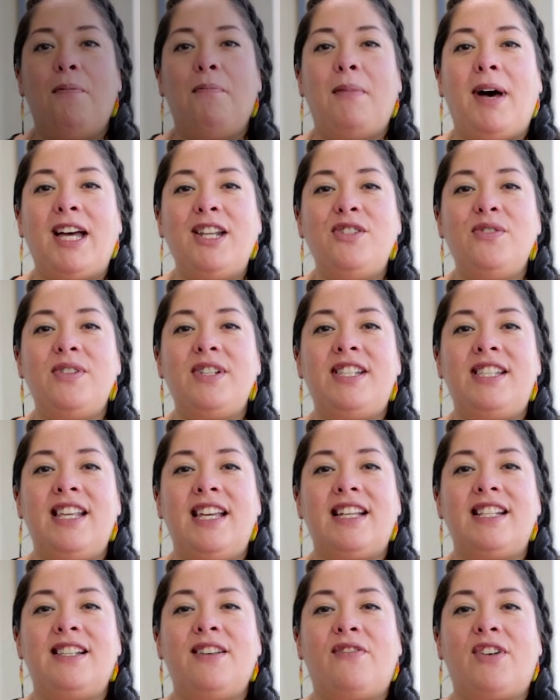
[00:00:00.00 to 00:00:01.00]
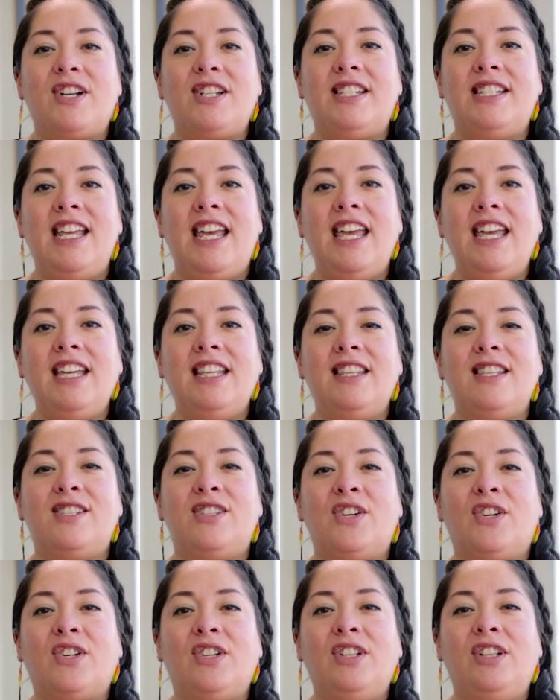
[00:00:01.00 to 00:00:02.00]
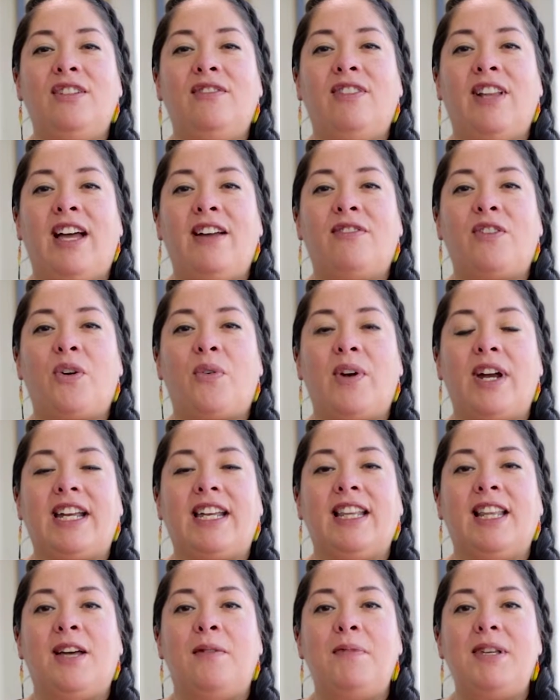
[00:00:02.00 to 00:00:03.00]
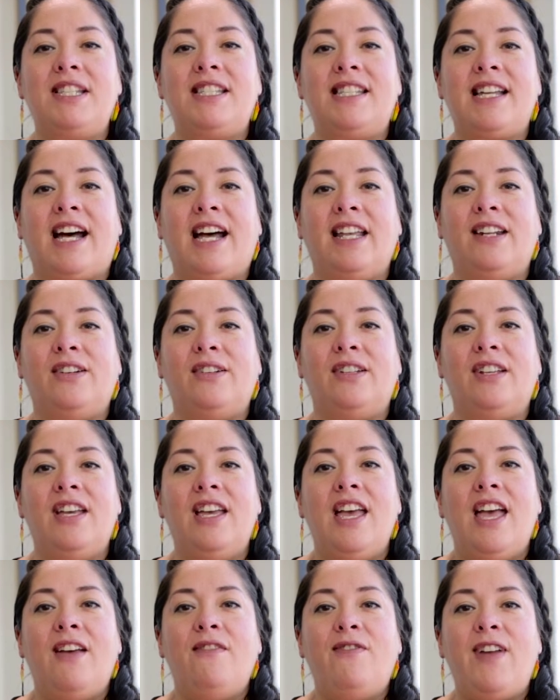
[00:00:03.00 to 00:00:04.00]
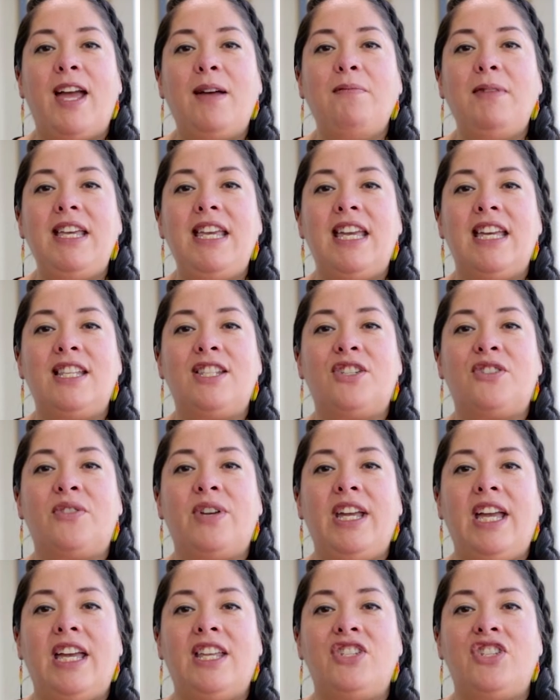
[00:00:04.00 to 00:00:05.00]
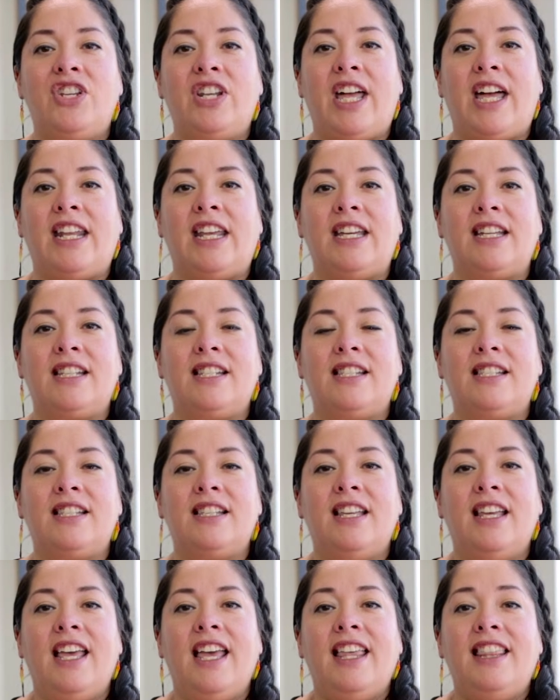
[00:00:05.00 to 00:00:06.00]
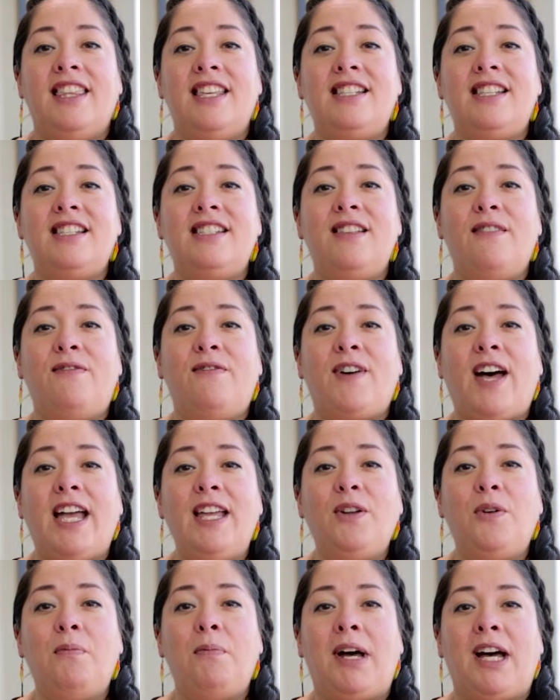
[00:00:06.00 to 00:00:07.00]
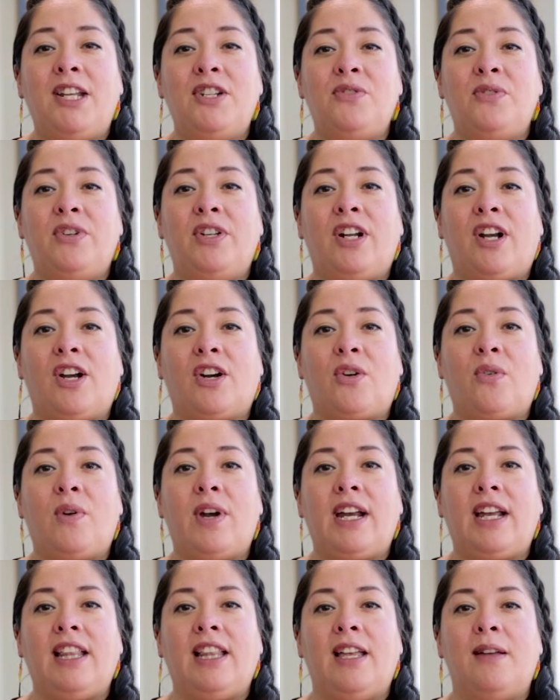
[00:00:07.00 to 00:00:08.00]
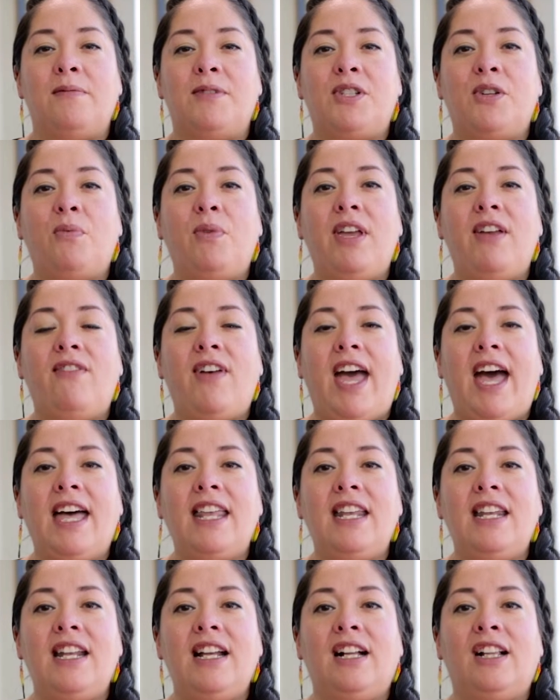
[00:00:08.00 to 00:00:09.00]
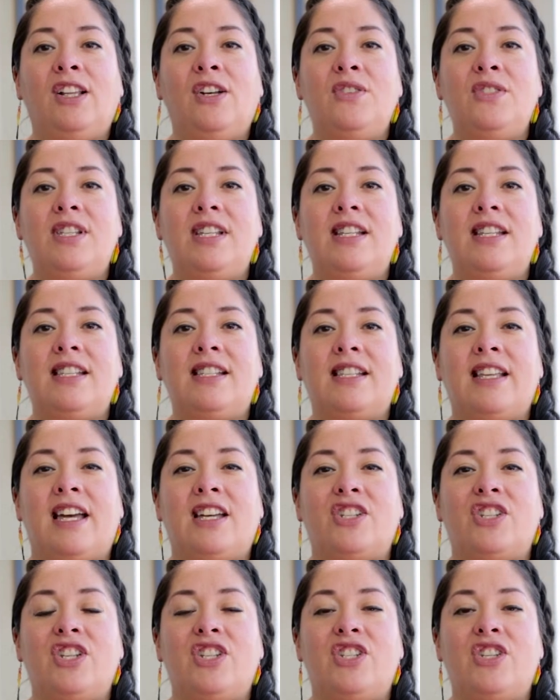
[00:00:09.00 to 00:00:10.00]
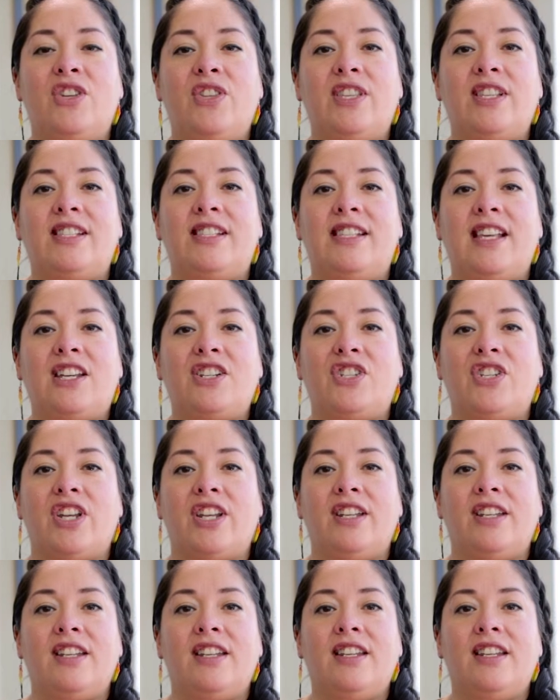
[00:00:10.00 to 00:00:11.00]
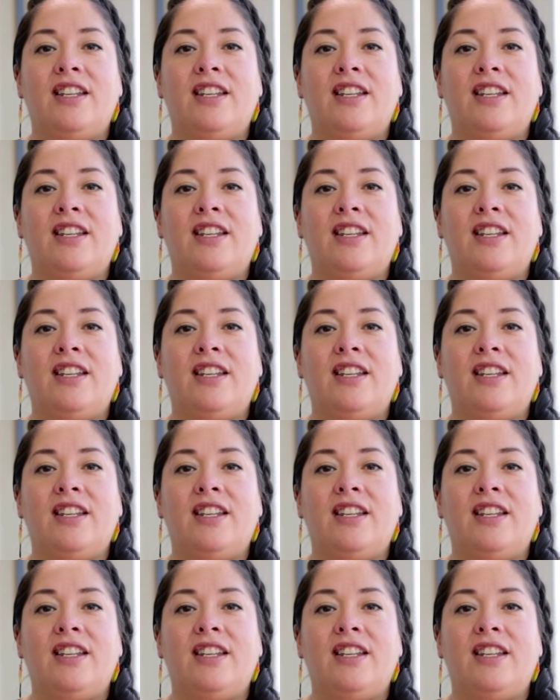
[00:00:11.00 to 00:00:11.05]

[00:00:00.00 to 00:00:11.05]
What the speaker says: Module 6 of our Staying in the Circle of Life curriculum is titled Family History and Genetics. This is the final module in our curriculum, so we have added a closing discussion to this session.